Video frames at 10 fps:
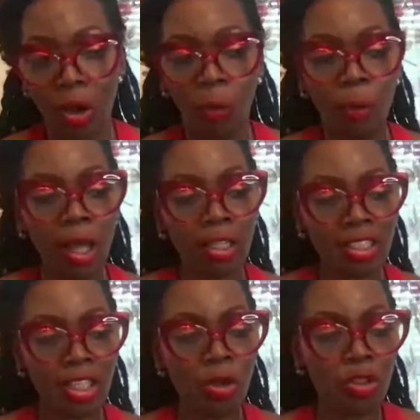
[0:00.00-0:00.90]
What
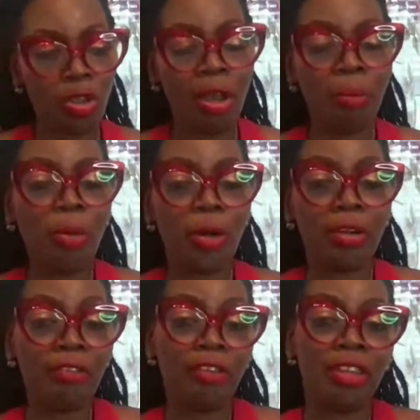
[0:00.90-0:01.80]
skills are
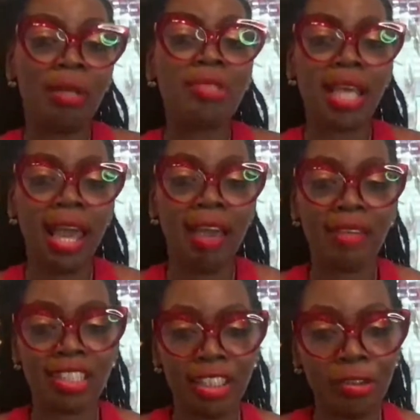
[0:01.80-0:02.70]
important for them to
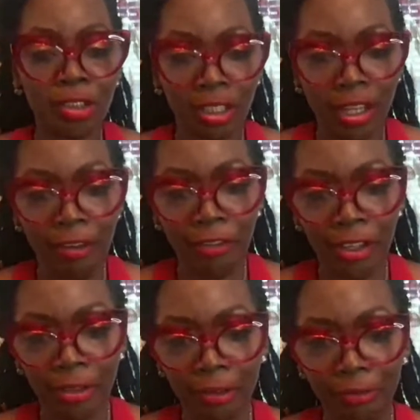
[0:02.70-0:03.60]
have as leaders in their
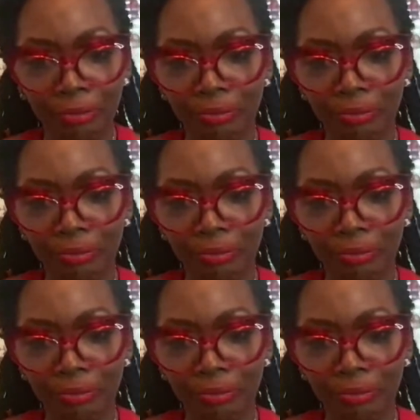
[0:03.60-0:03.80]
field?